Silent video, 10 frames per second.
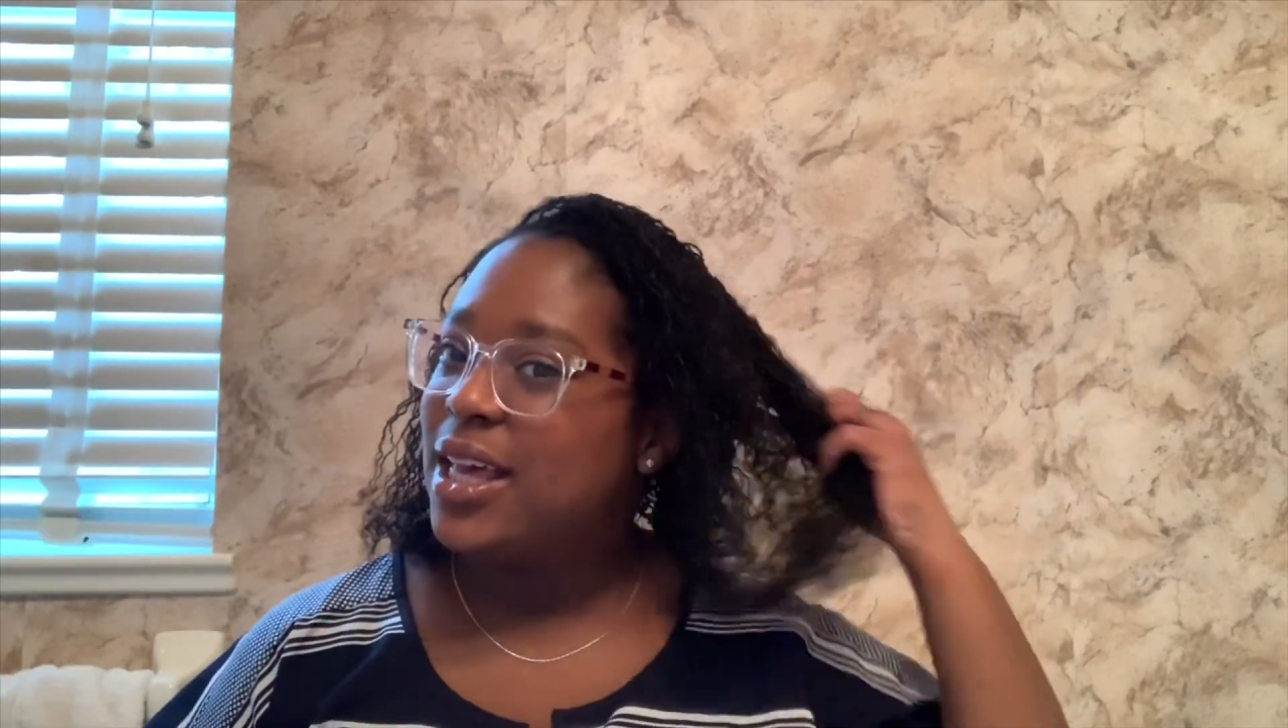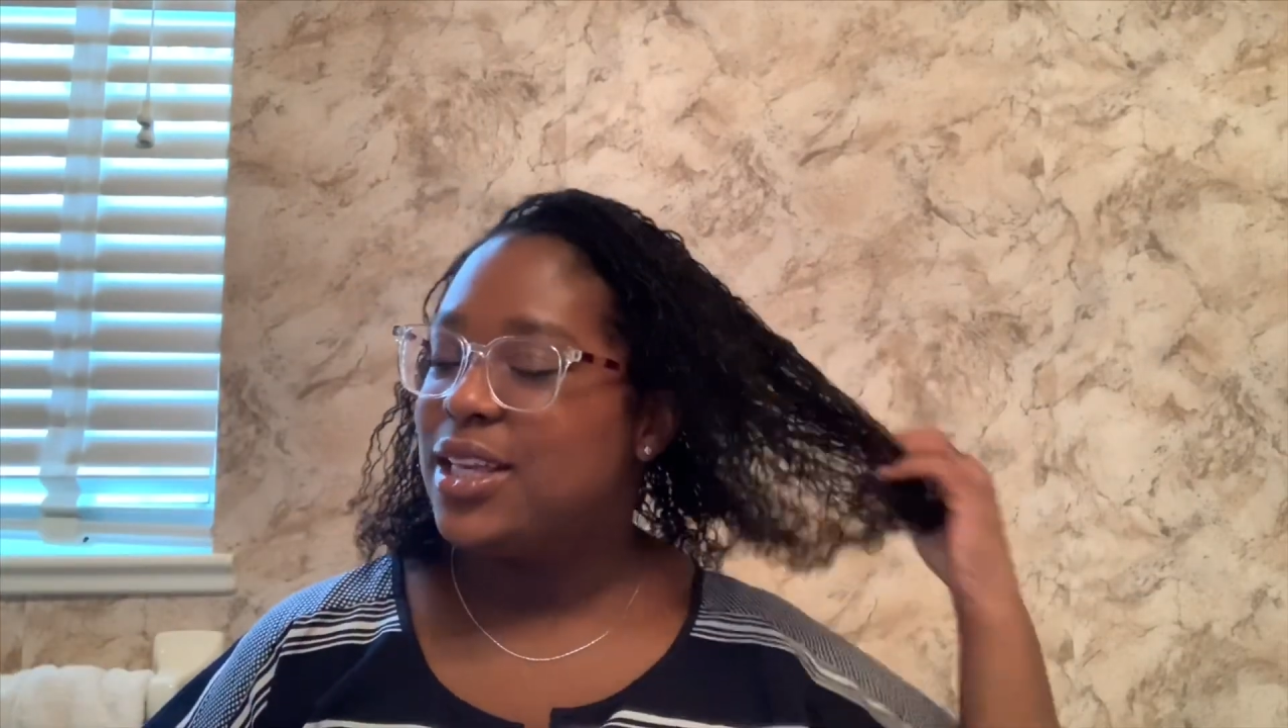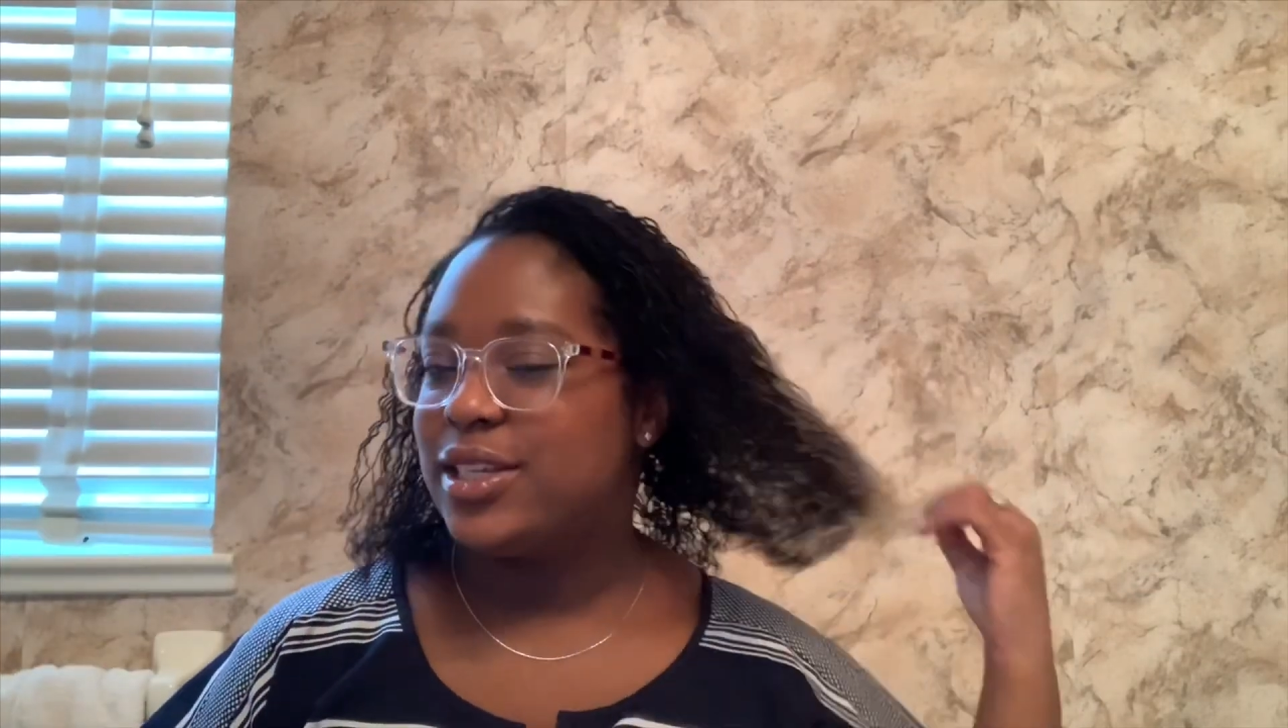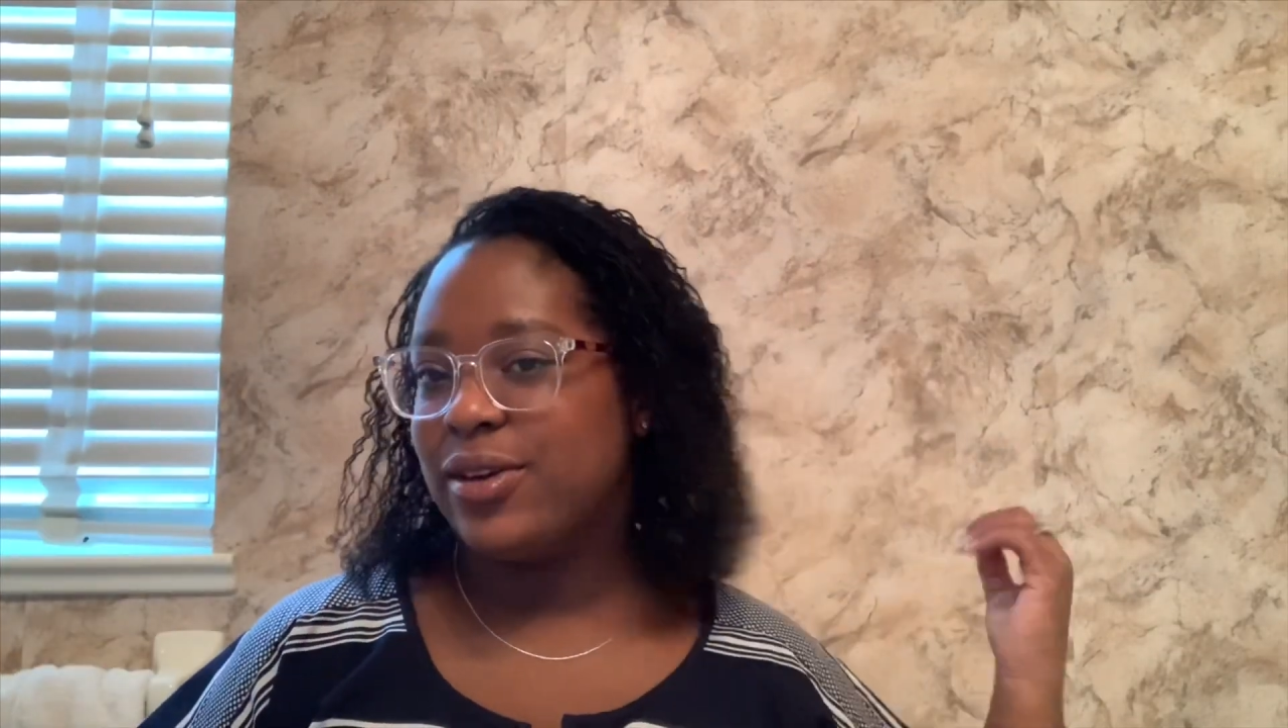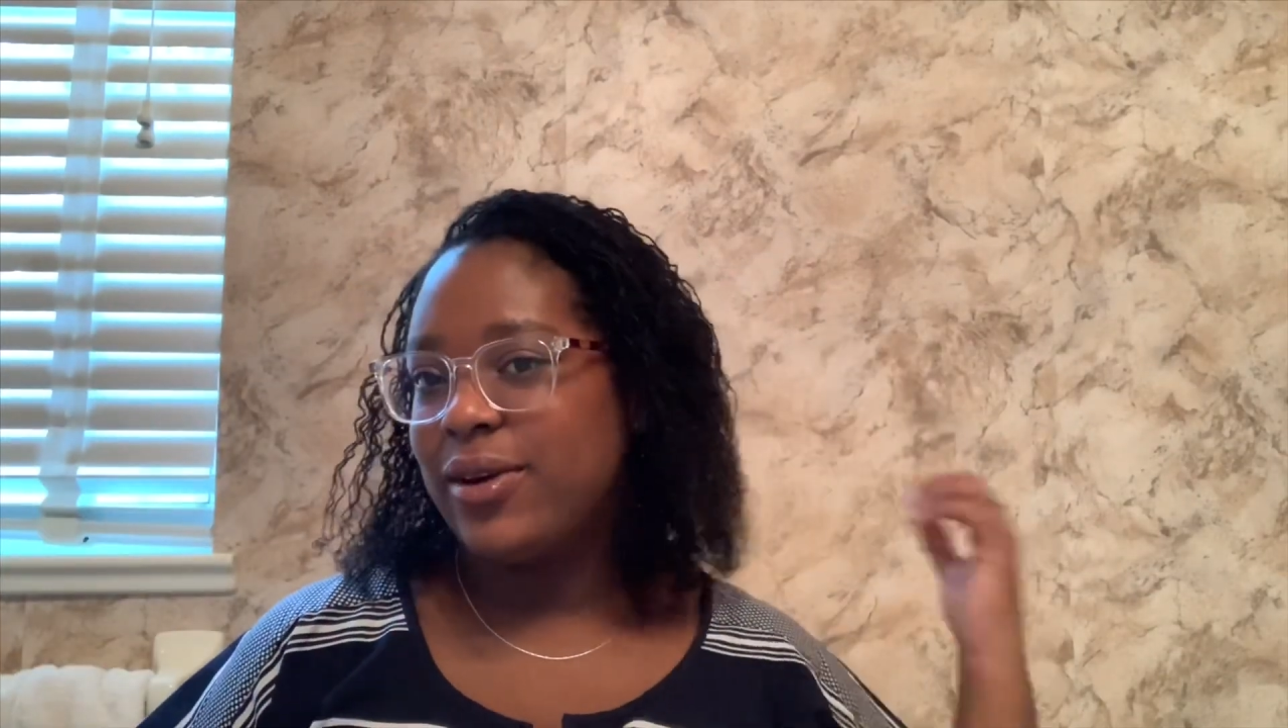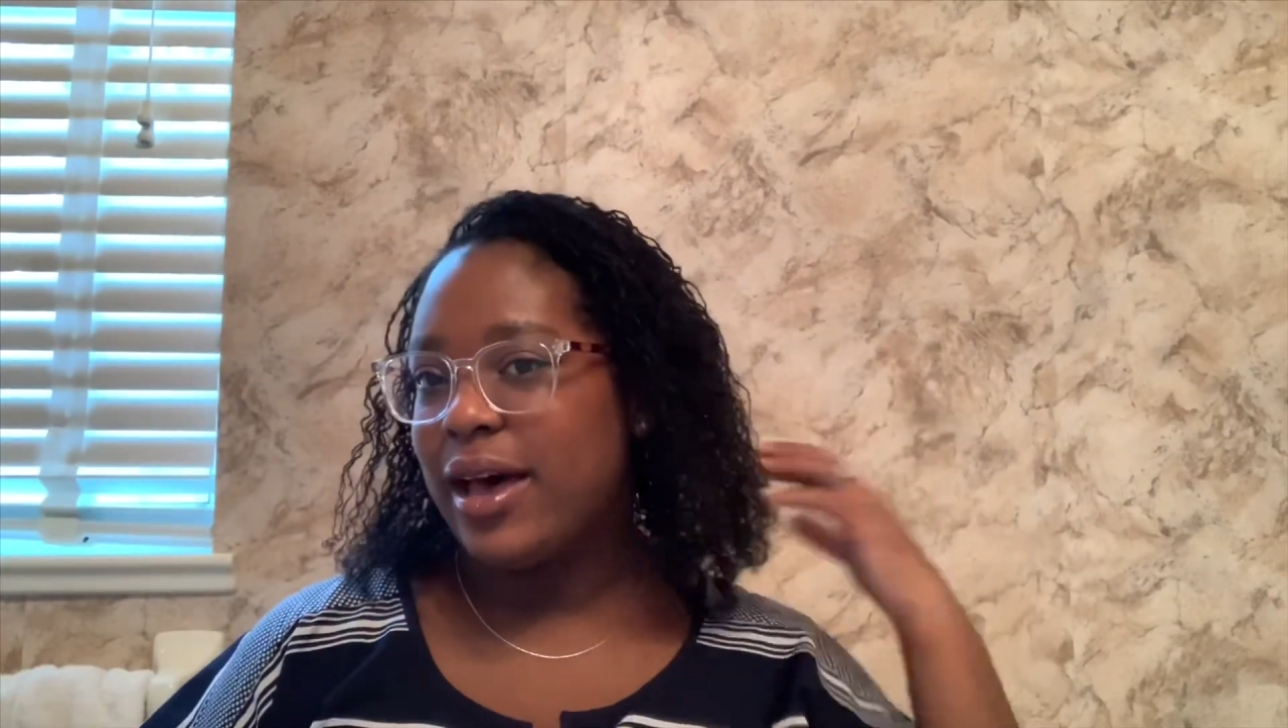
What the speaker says: So